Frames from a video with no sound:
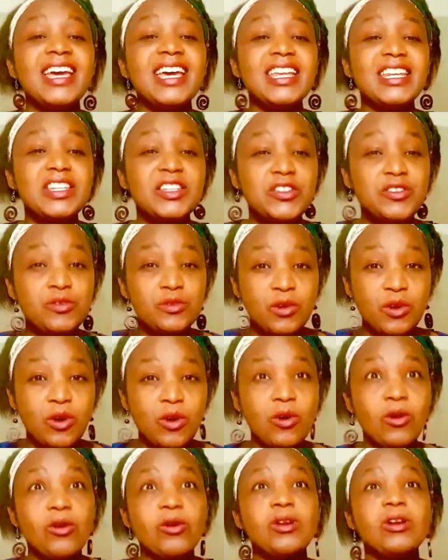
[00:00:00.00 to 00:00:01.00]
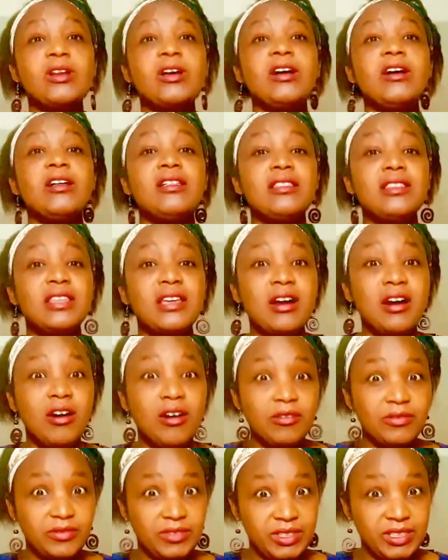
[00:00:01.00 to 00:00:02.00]
and you call the
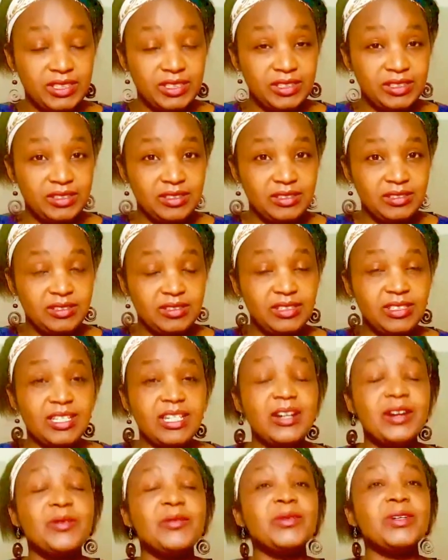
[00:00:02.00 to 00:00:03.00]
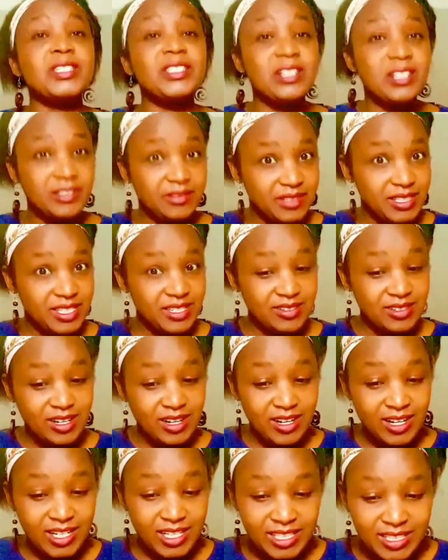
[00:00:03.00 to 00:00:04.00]
office. Which office you
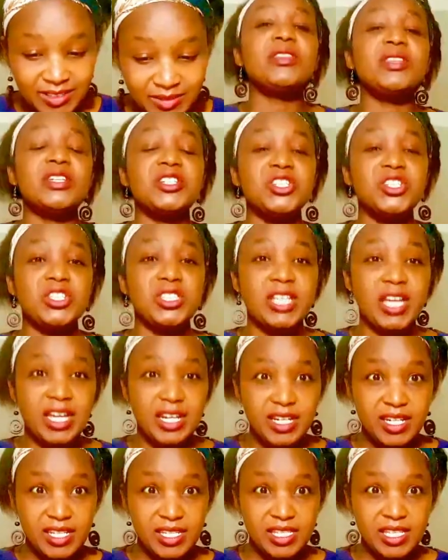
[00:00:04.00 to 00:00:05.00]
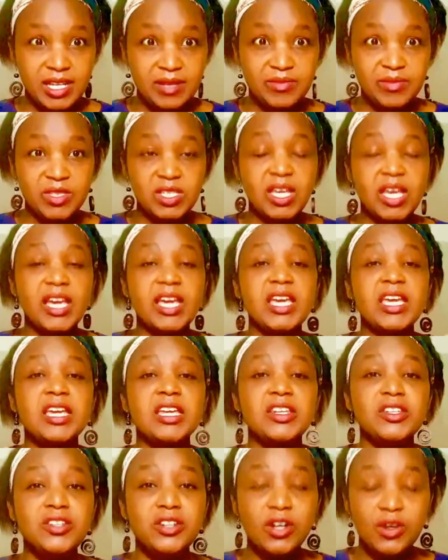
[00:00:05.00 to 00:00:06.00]
call? The Standesamt
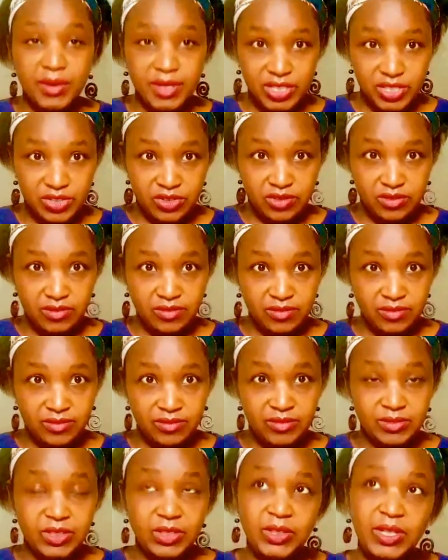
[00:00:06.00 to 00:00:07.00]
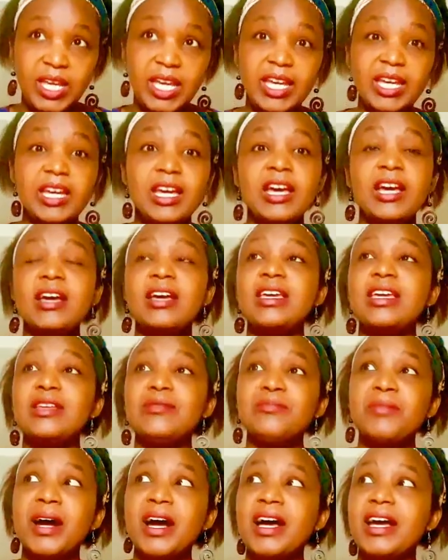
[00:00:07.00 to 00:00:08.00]
in your region. Okay?
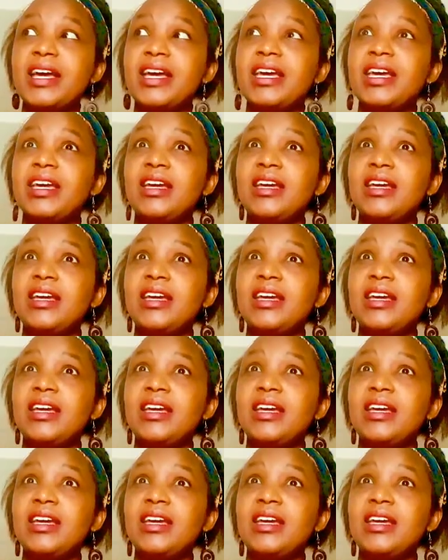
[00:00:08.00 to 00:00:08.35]
In my